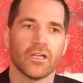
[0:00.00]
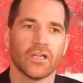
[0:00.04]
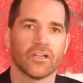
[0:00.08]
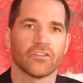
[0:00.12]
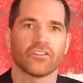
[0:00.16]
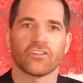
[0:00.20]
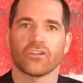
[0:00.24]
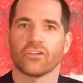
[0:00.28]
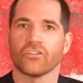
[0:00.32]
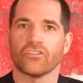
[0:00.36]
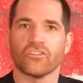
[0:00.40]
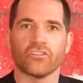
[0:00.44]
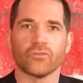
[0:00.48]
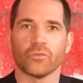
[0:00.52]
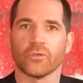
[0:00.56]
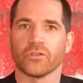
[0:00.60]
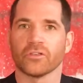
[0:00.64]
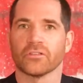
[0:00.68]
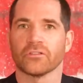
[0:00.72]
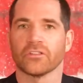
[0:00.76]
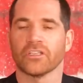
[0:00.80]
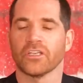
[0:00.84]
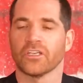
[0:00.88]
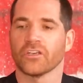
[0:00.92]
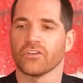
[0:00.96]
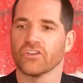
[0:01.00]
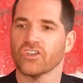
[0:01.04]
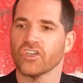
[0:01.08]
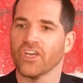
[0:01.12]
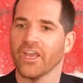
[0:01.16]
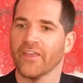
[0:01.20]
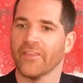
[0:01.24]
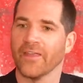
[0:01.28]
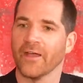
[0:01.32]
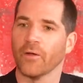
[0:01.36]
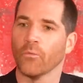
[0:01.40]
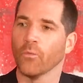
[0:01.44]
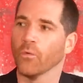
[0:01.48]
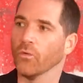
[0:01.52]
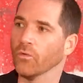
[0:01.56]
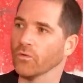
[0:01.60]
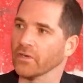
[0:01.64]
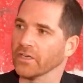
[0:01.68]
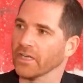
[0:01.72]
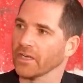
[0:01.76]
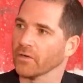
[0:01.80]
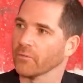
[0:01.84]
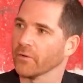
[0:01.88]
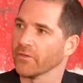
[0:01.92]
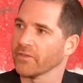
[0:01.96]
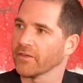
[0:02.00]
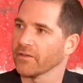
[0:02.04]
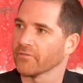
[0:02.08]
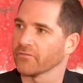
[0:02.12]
And so I just want you know share that warning with